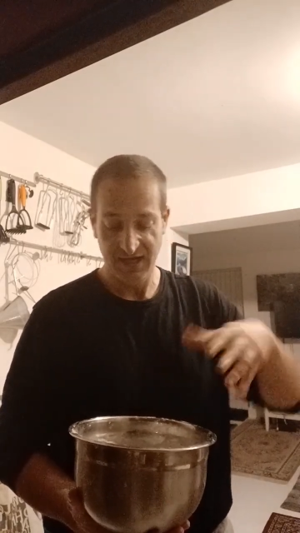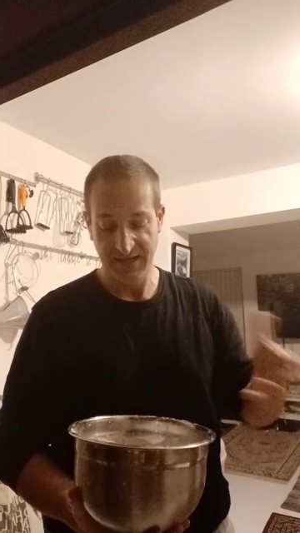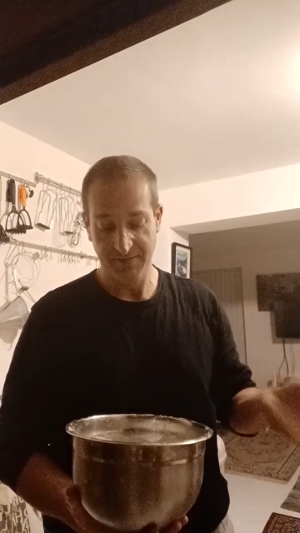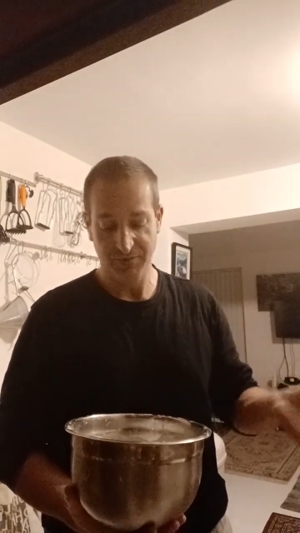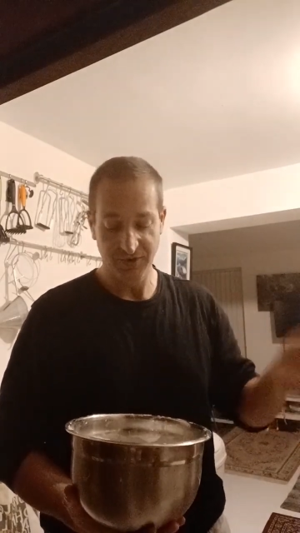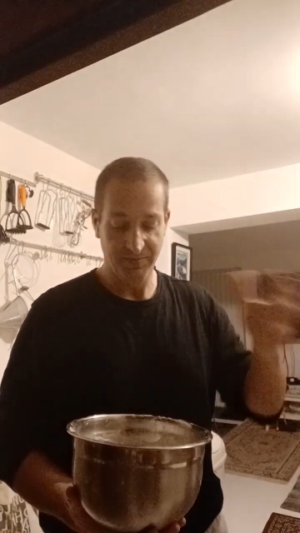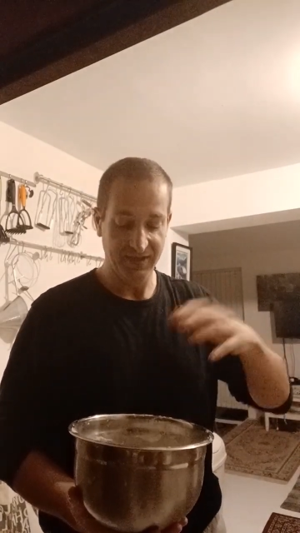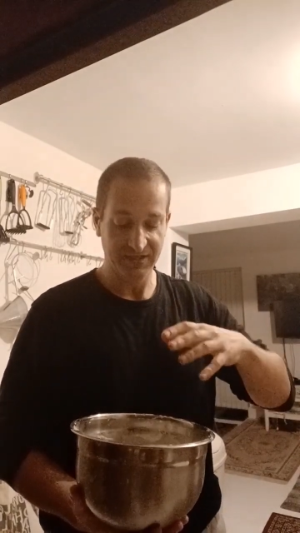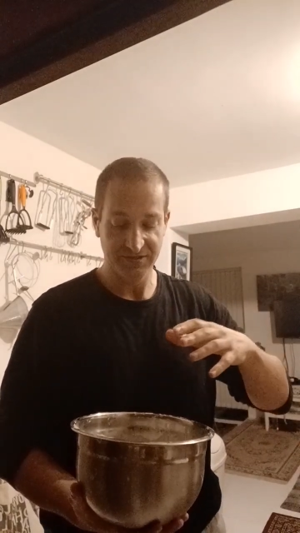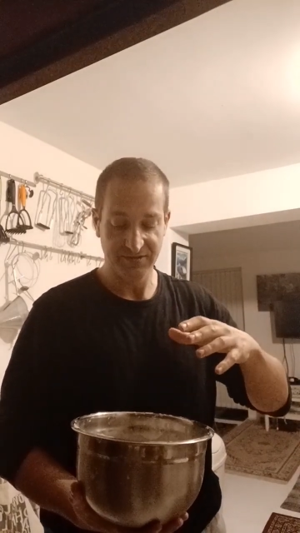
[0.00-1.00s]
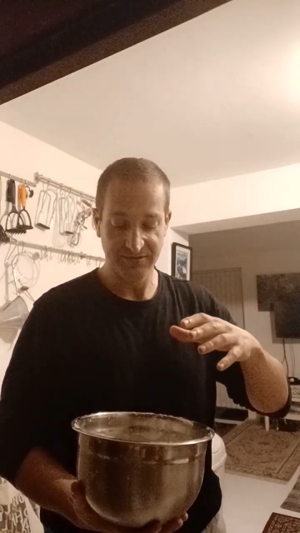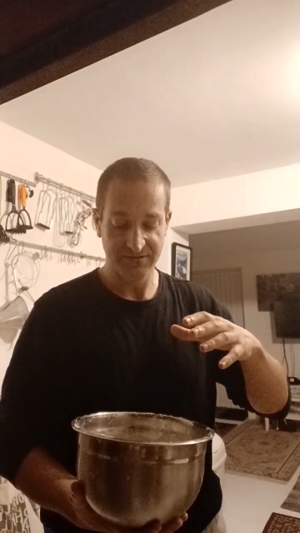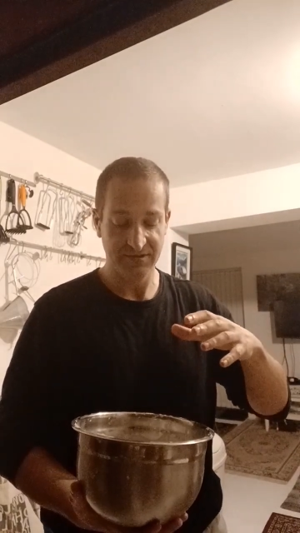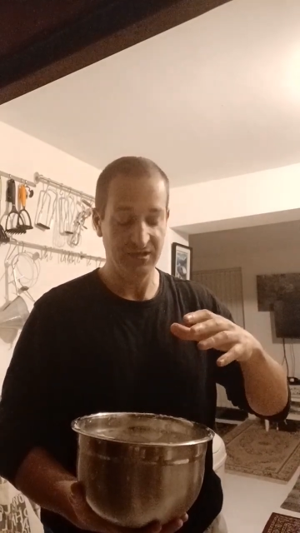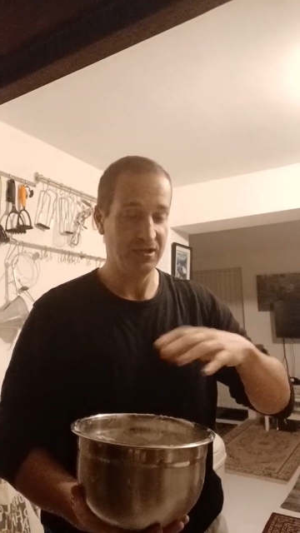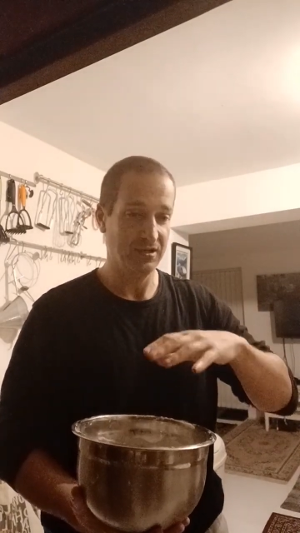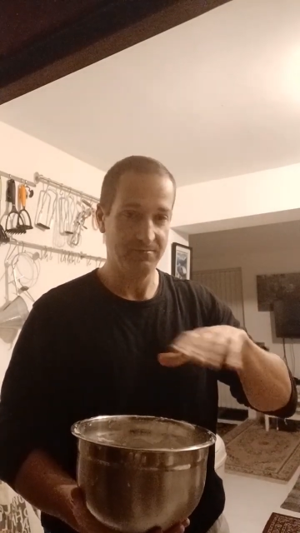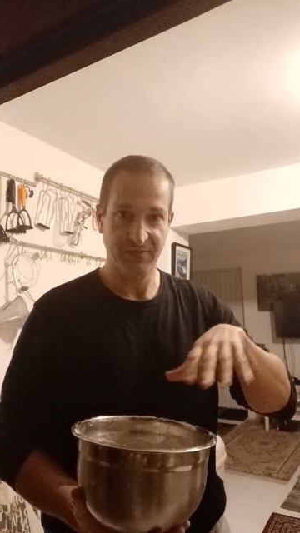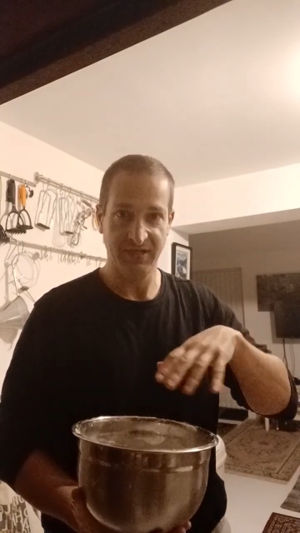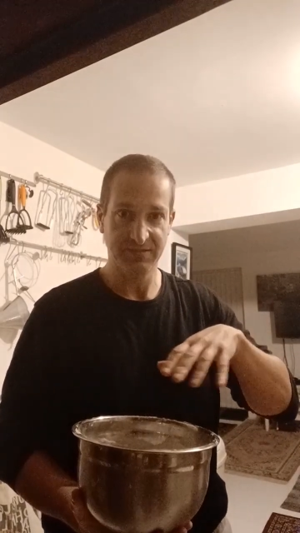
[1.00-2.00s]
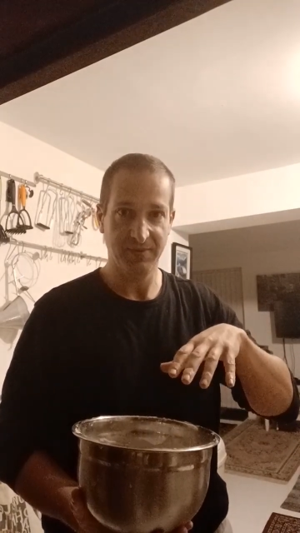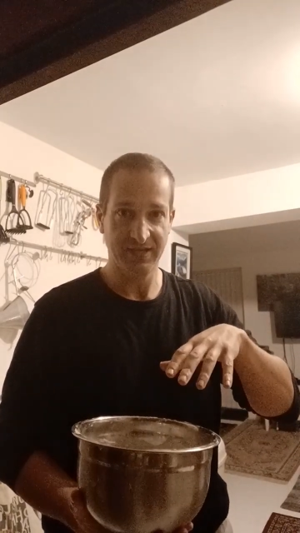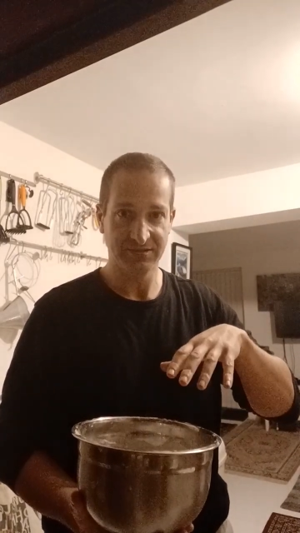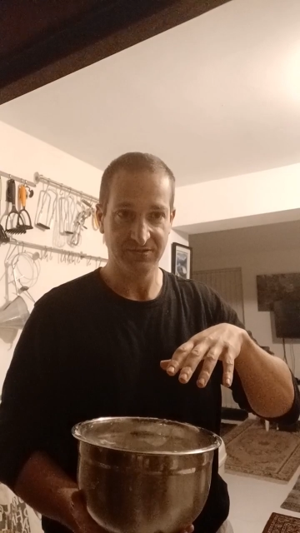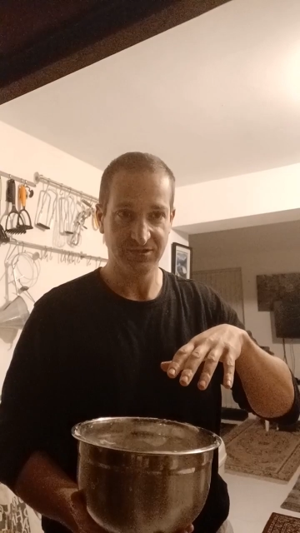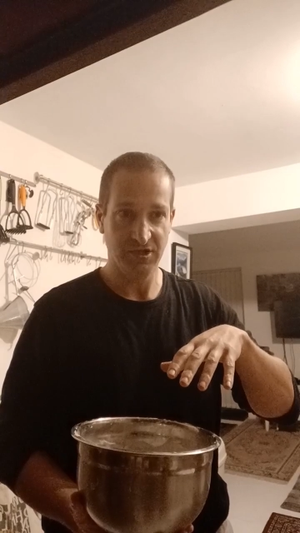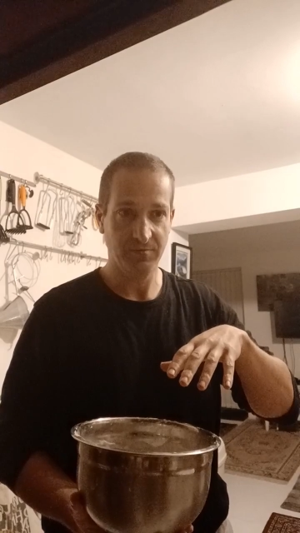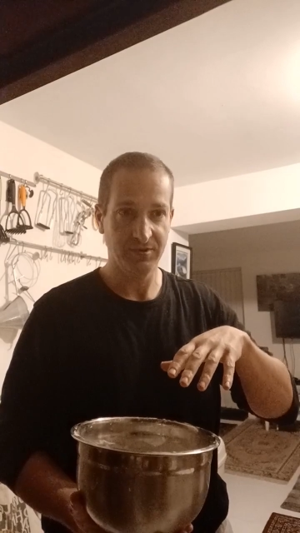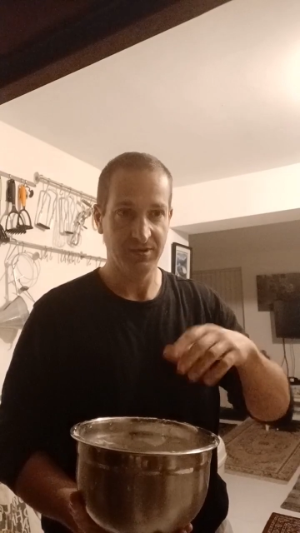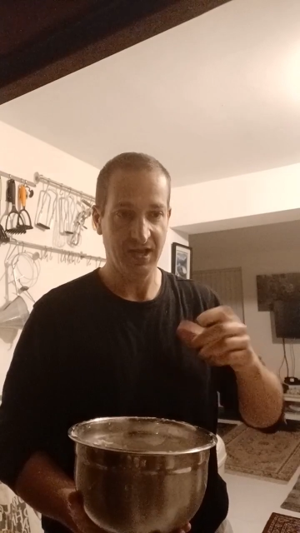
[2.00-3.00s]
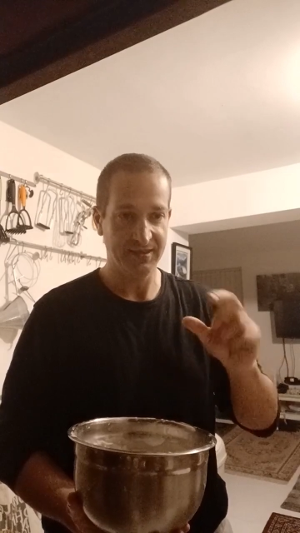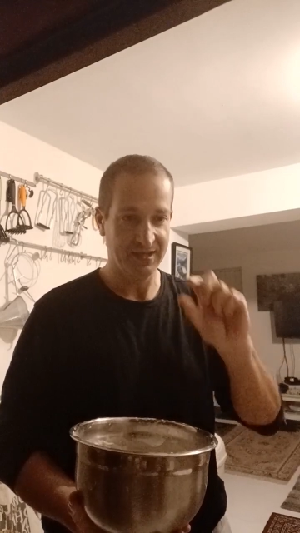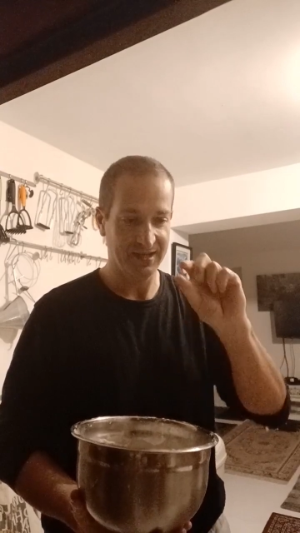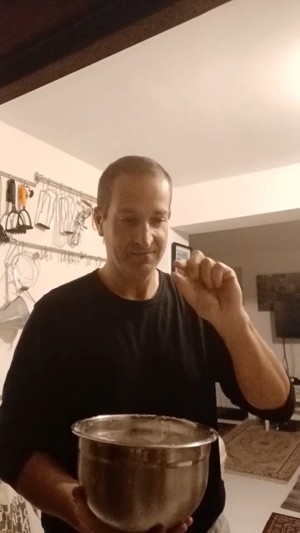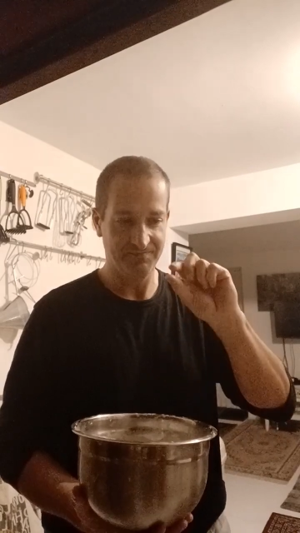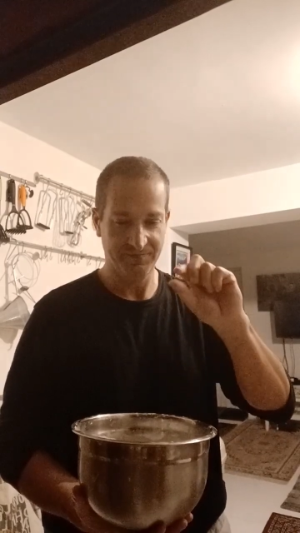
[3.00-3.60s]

and then put the pizza base on top, and then it